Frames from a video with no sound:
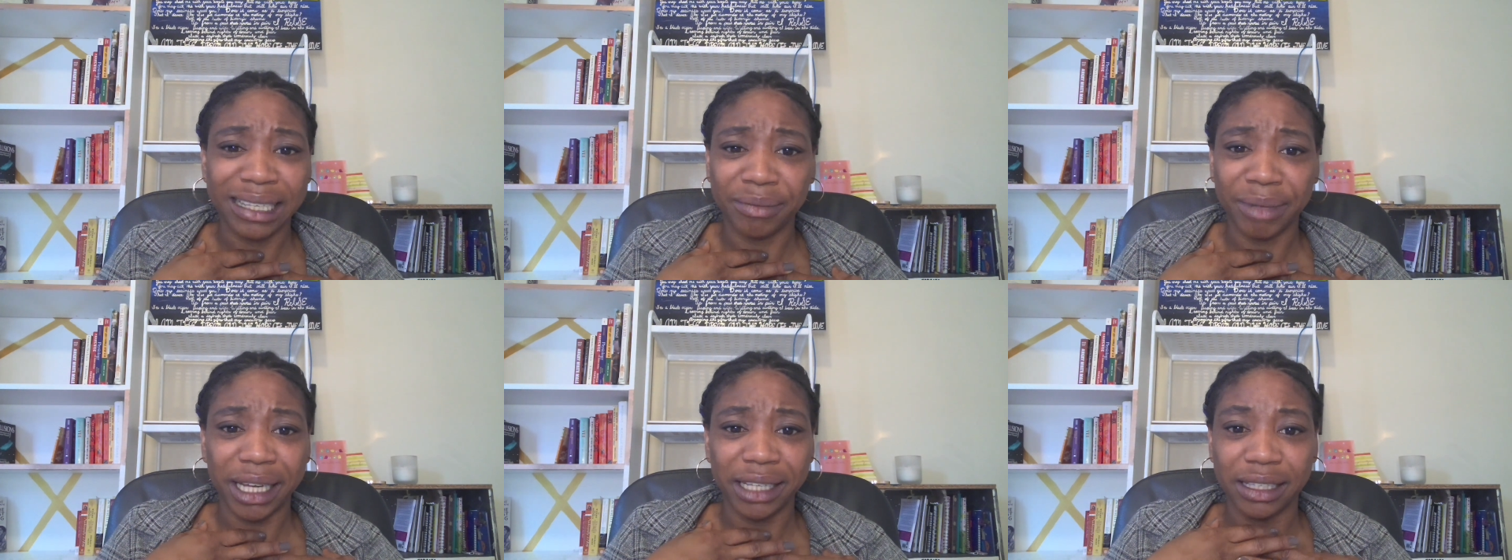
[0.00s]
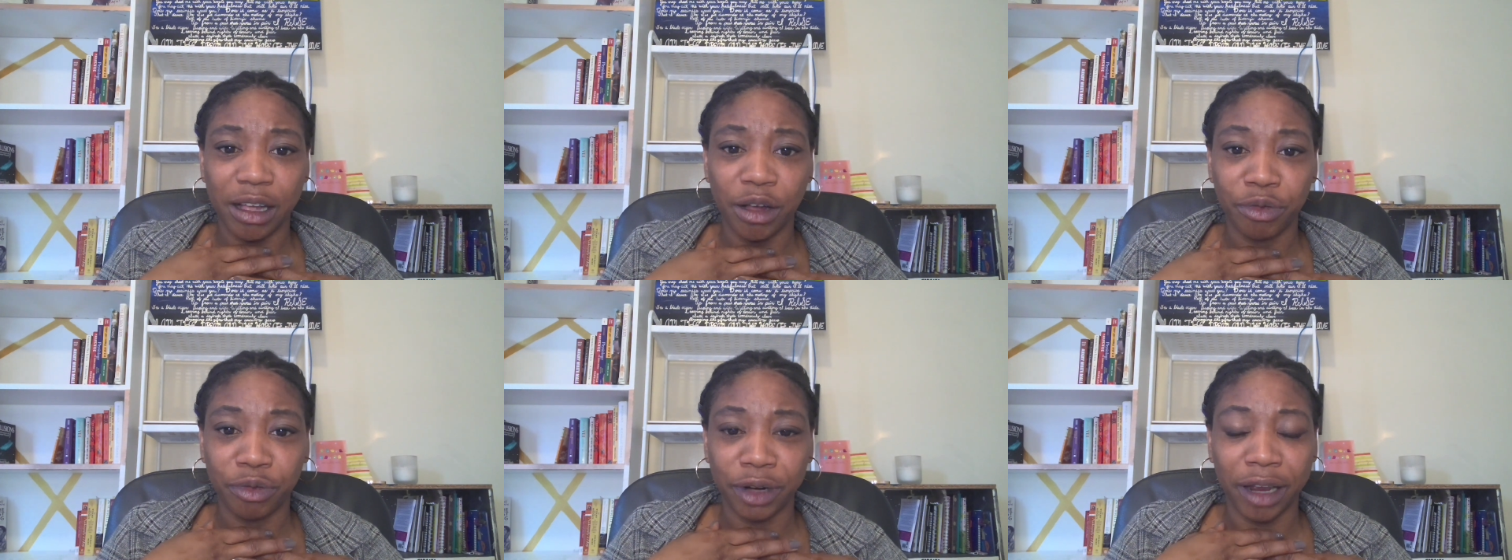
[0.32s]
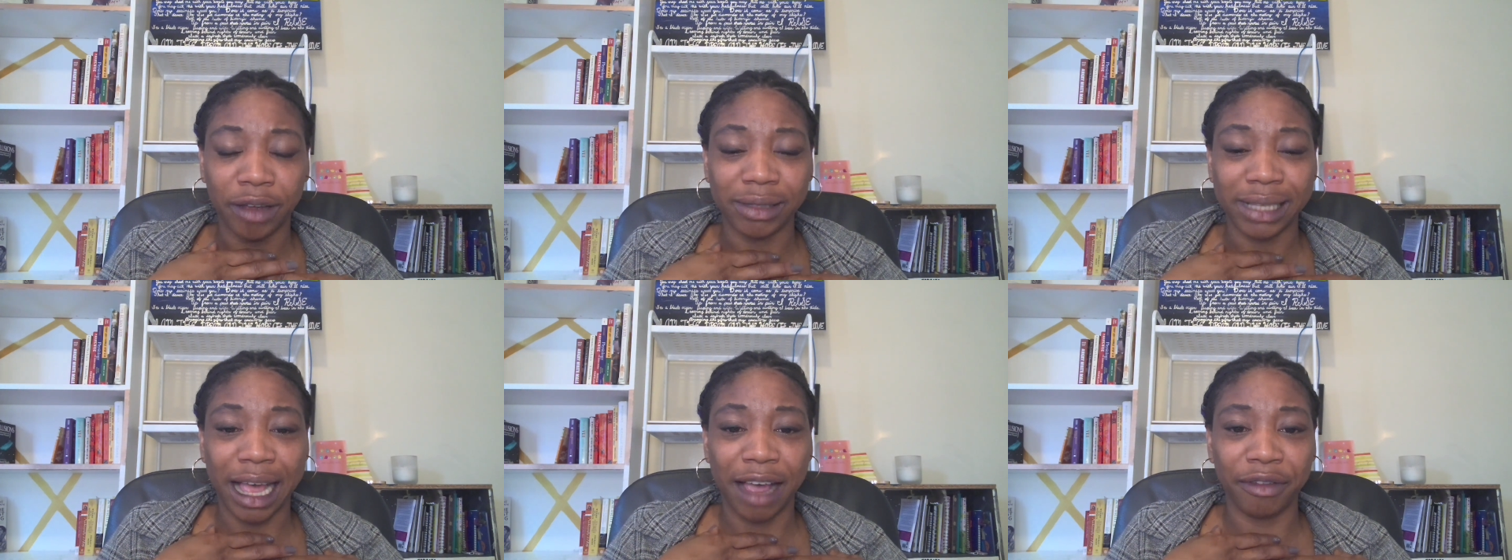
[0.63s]
myself when I
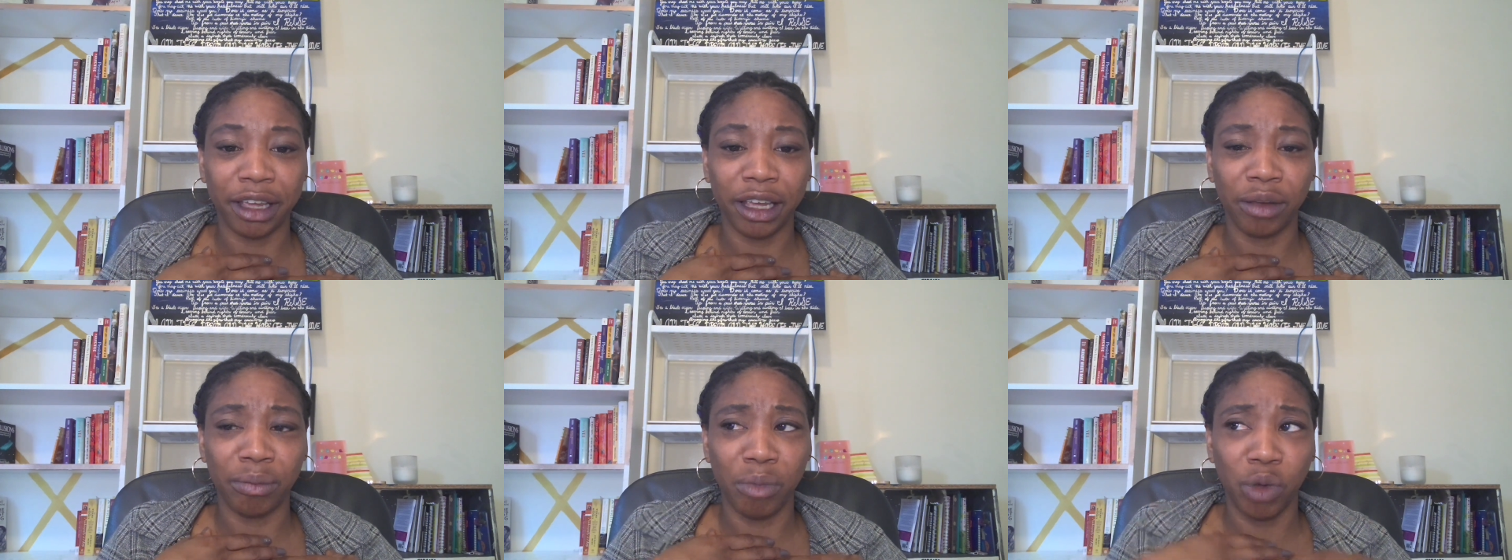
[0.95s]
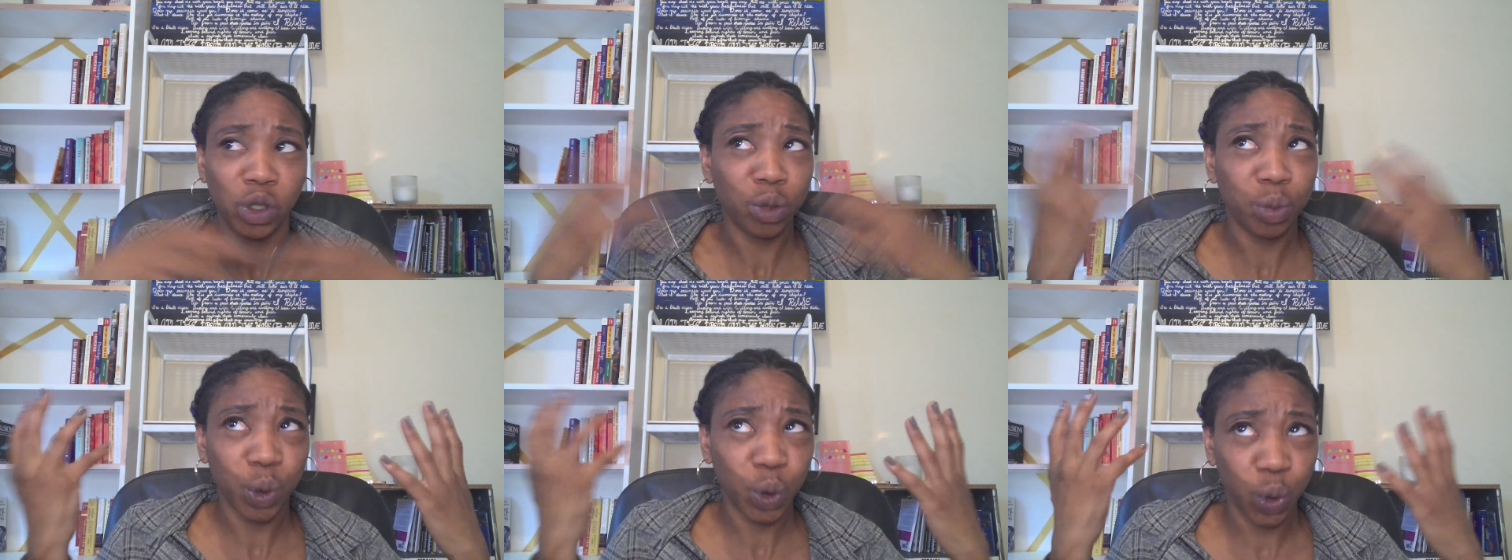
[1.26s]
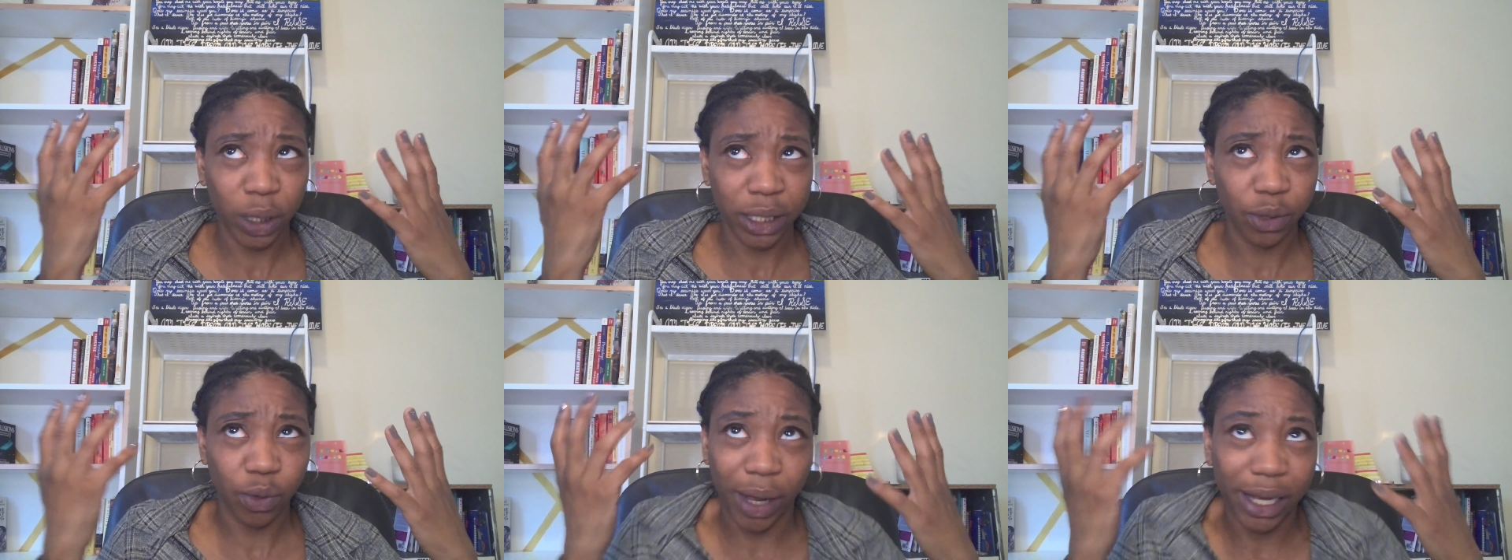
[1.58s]
was having multiple
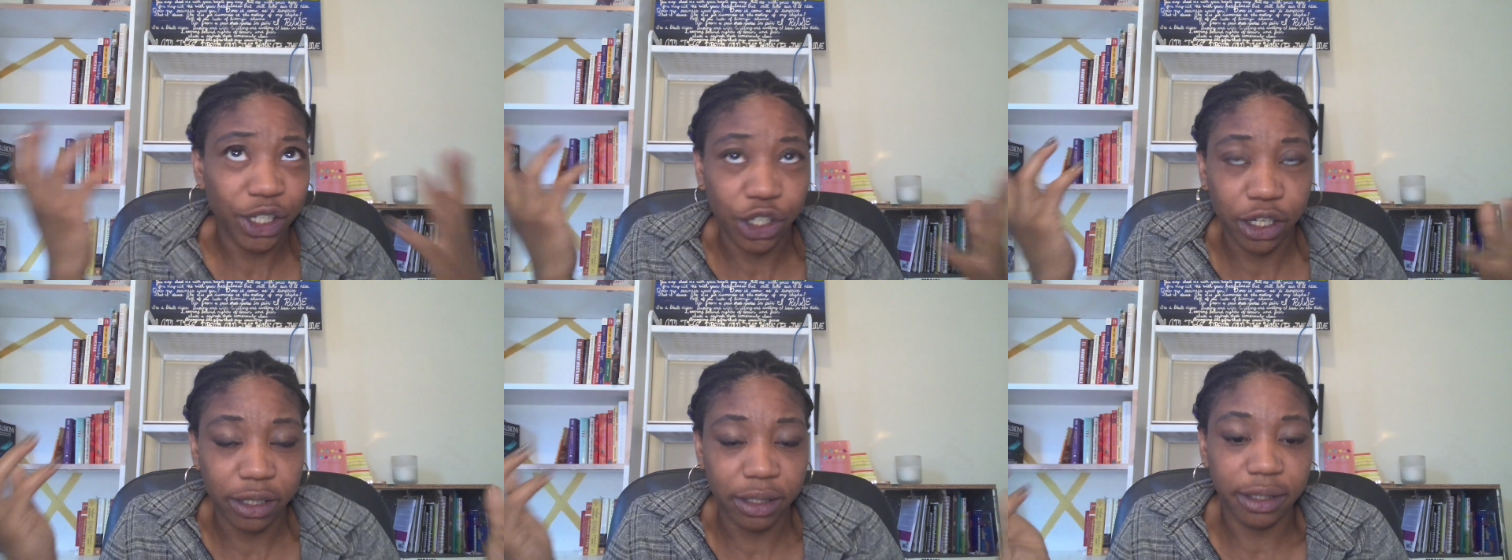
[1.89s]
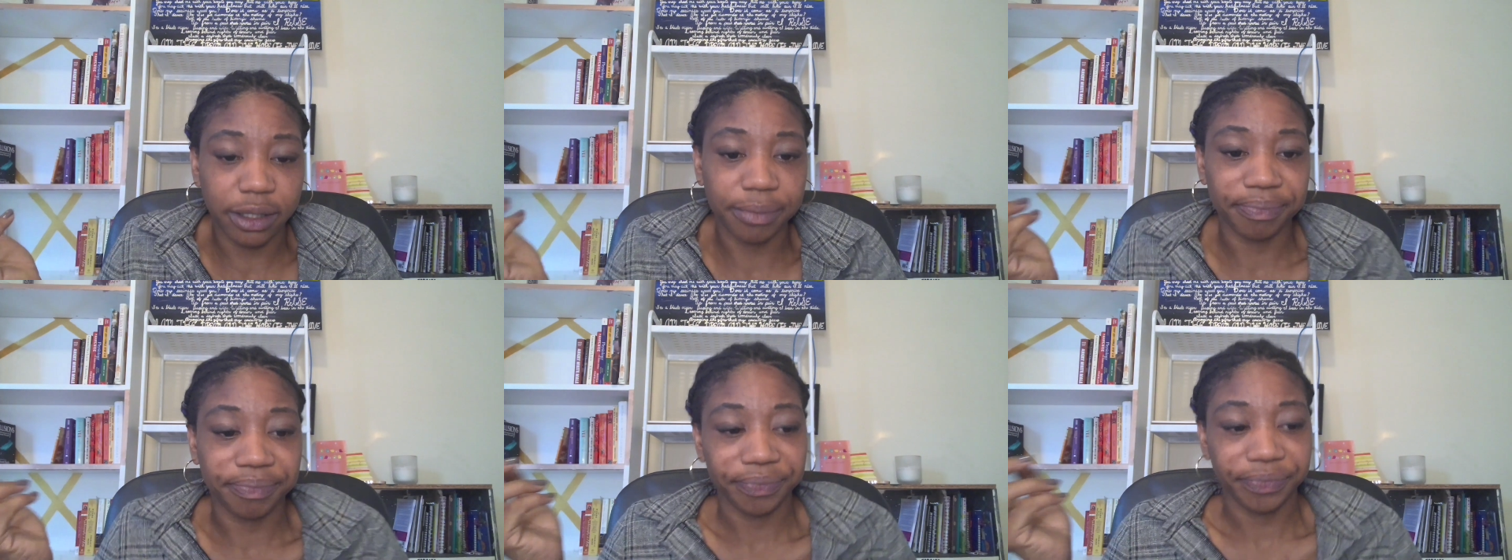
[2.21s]
choice questions.